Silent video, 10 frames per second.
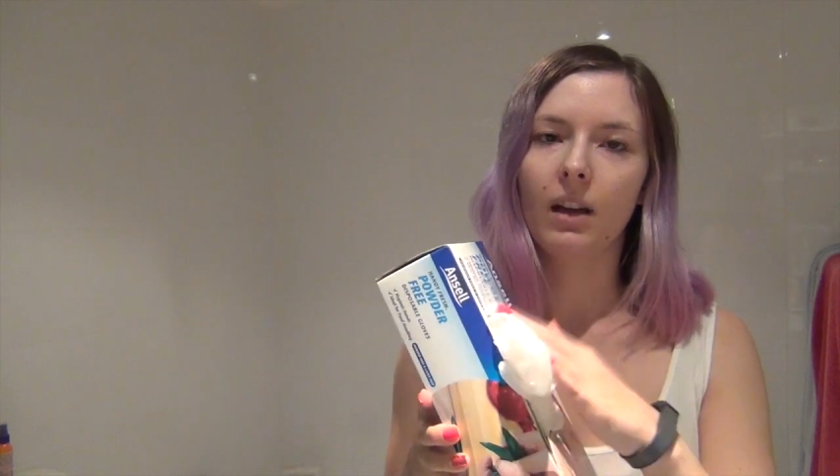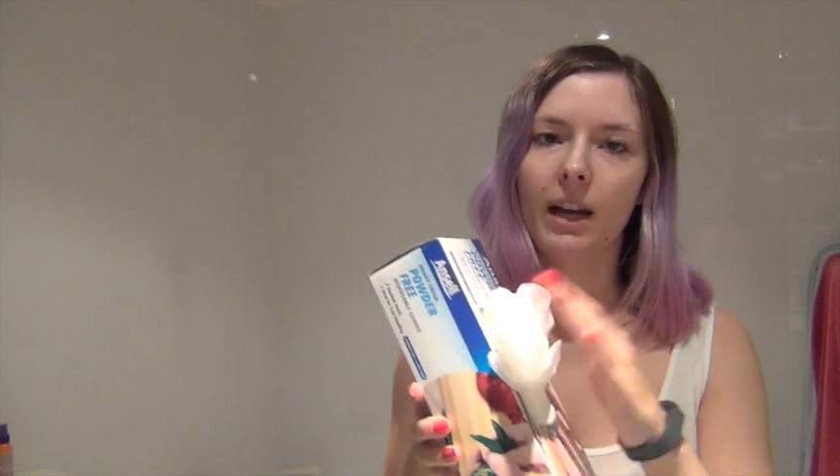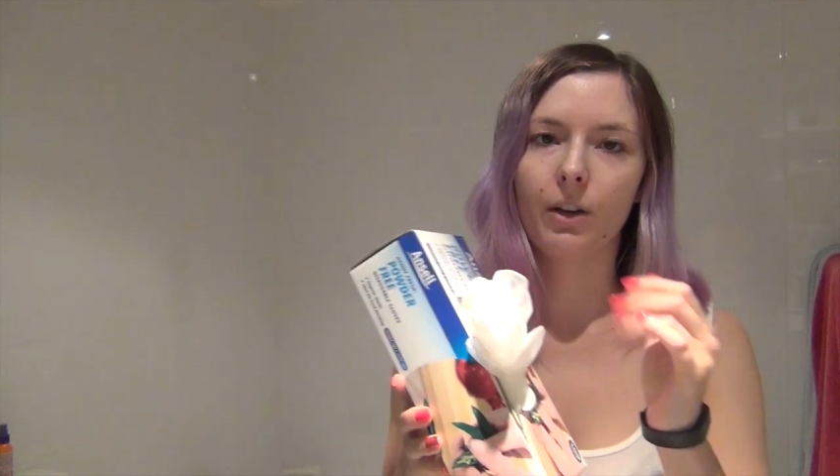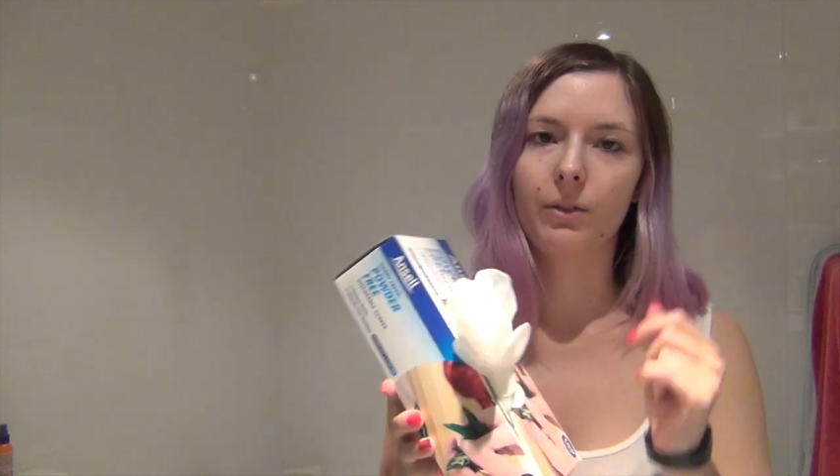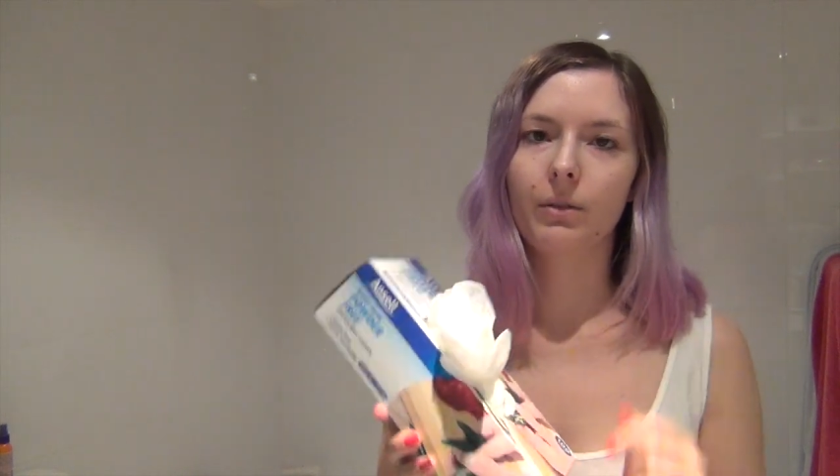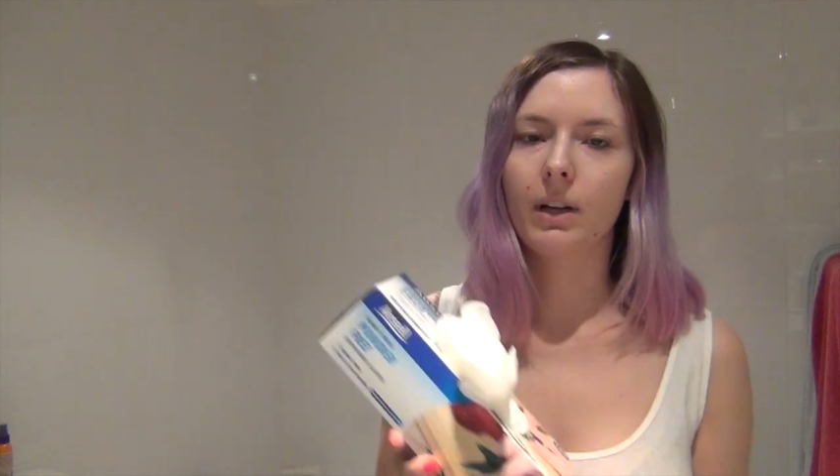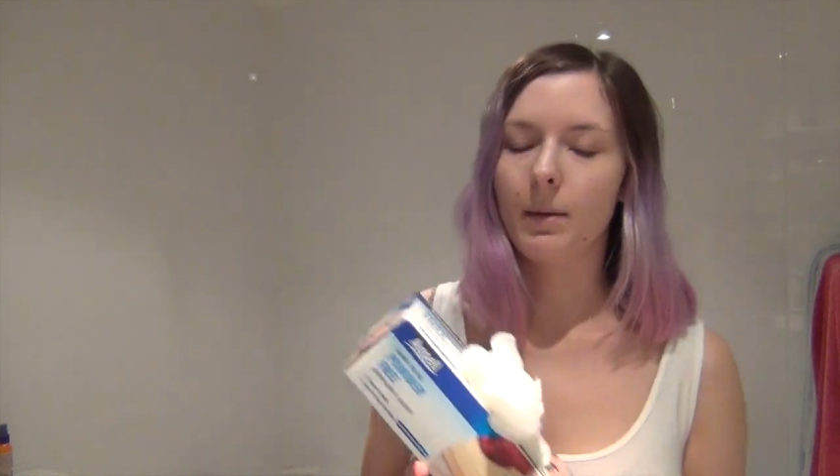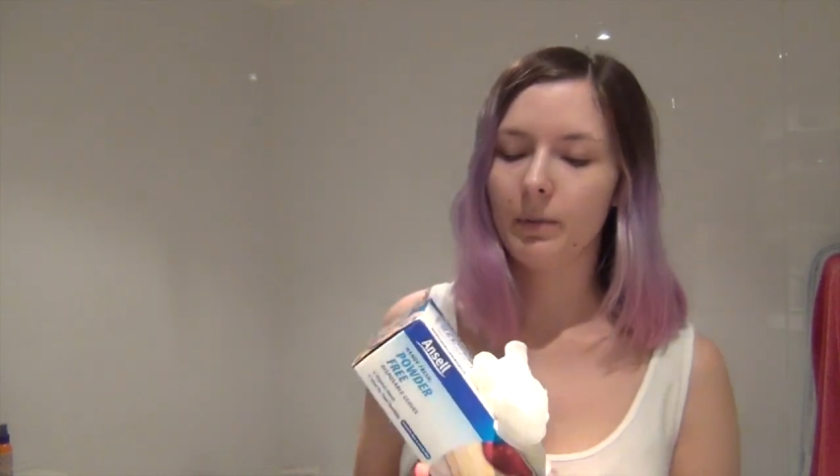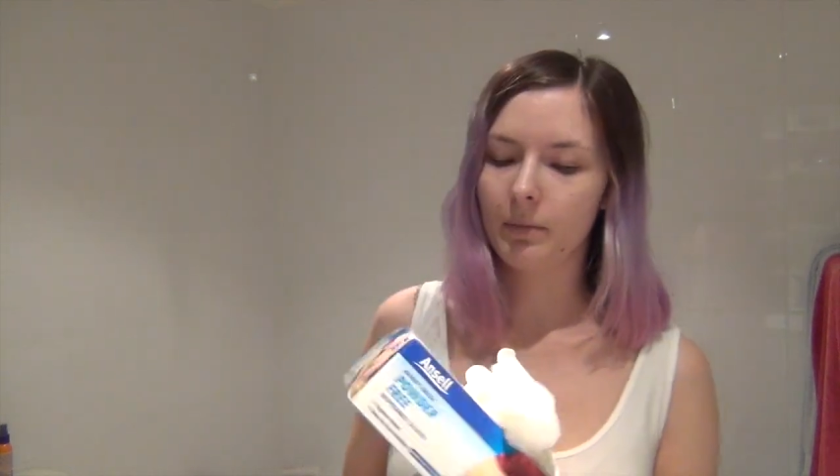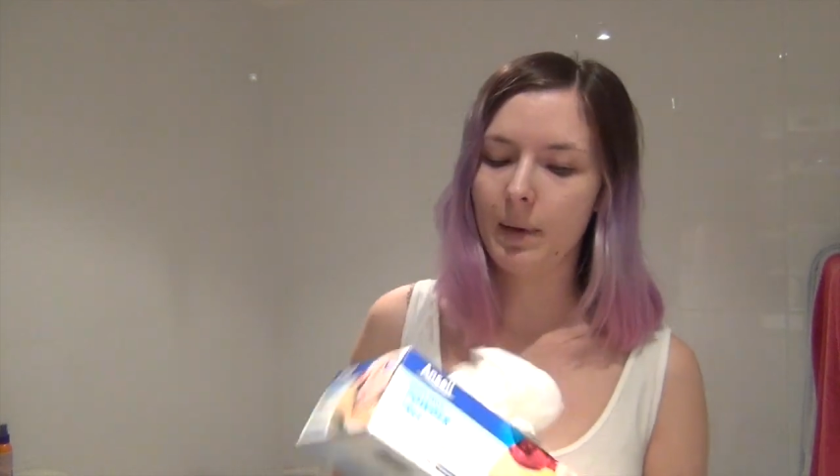I go through a
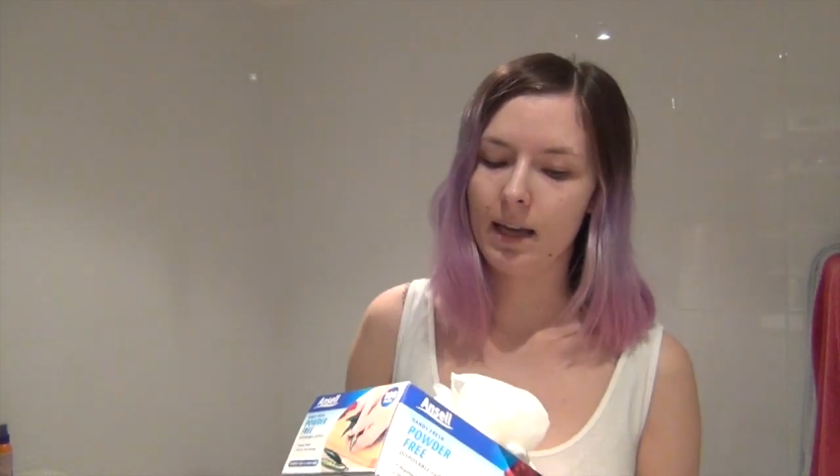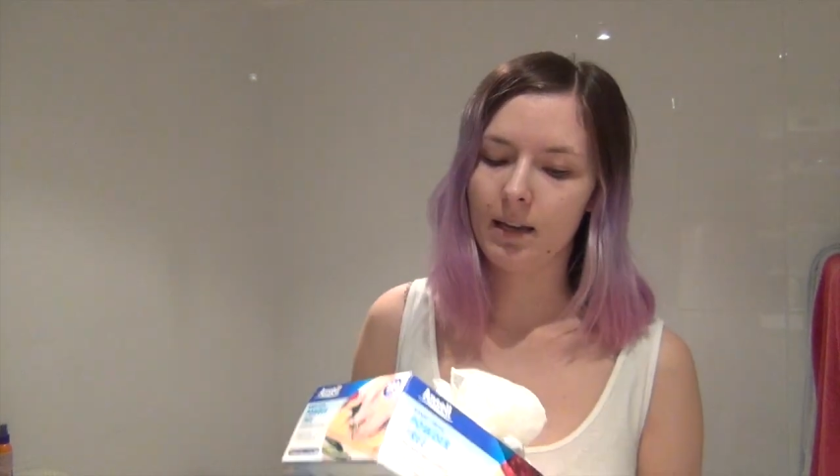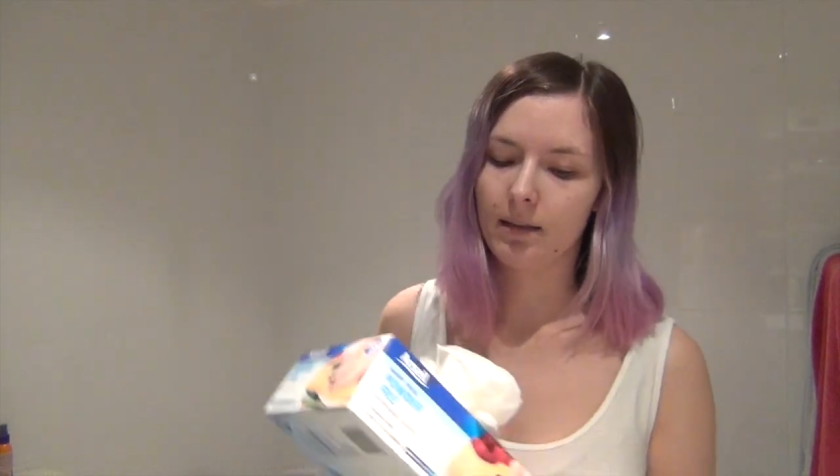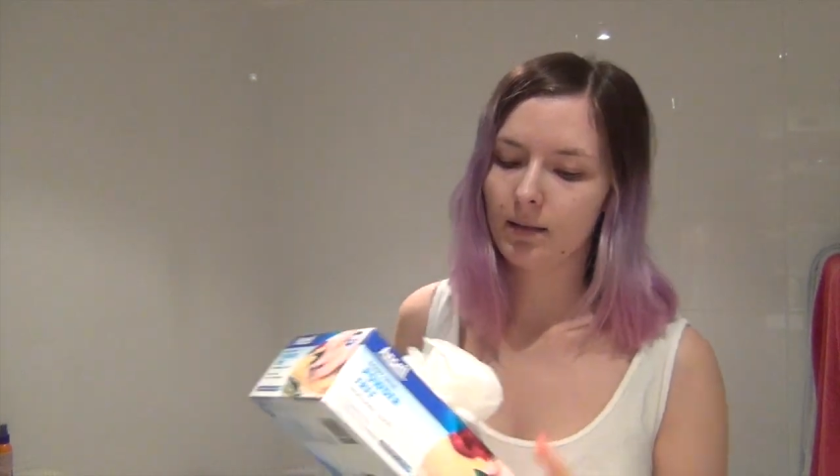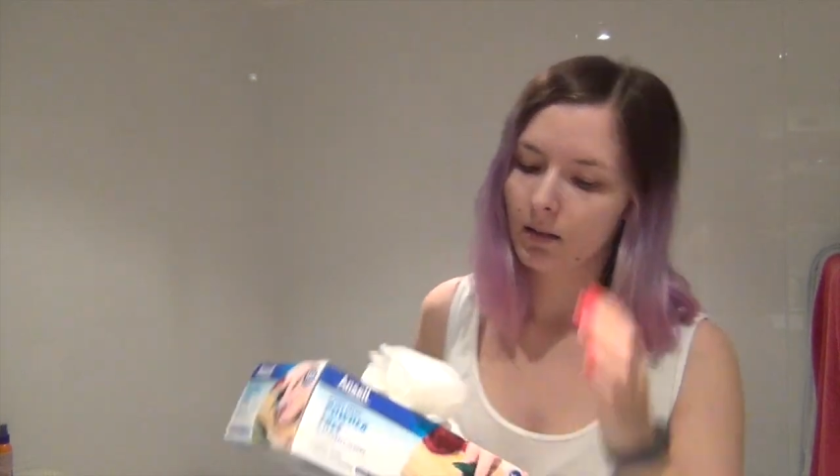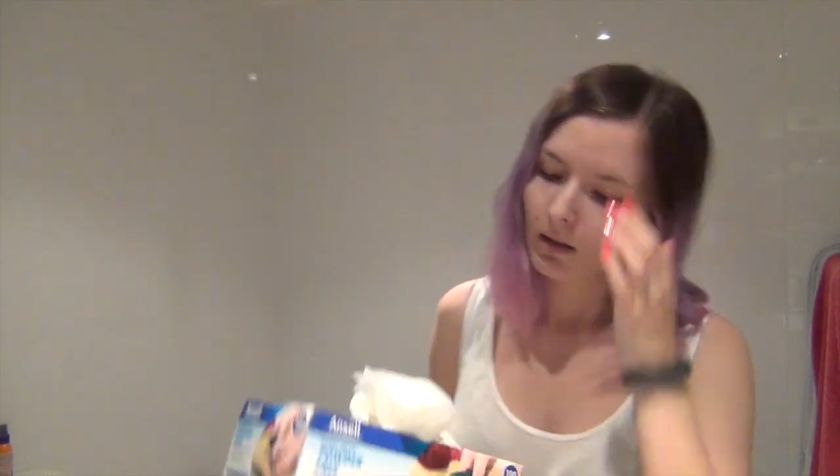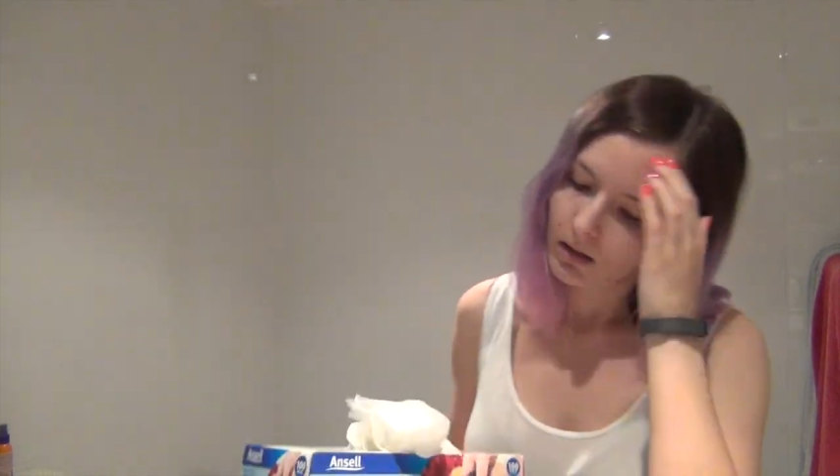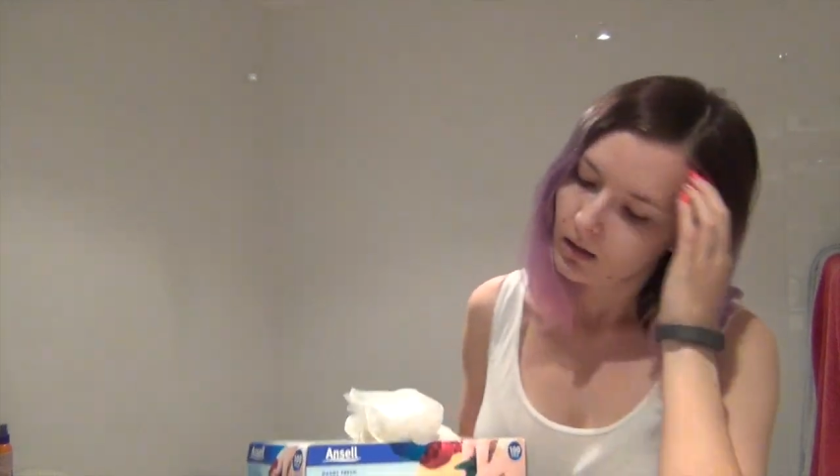couple of pairs.